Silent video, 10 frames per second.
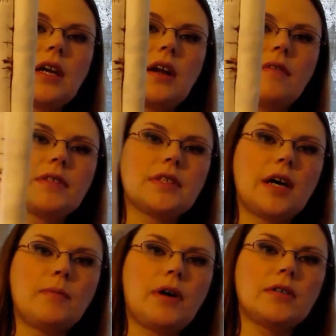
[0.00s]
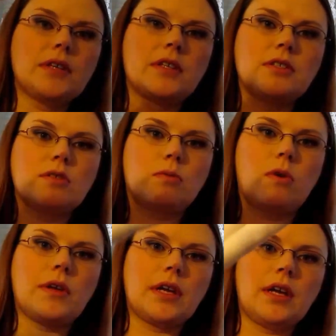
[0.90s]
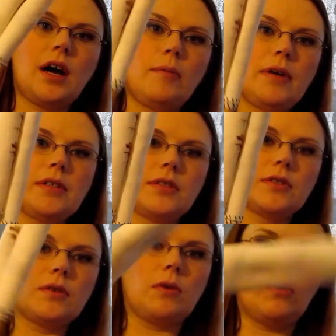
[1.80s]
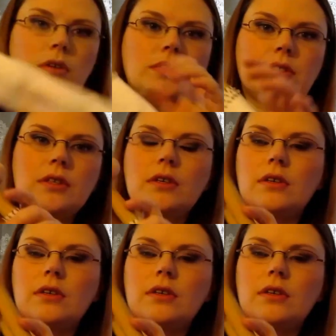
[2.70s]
it off the sidebars and then just rolling it up onto the scrolls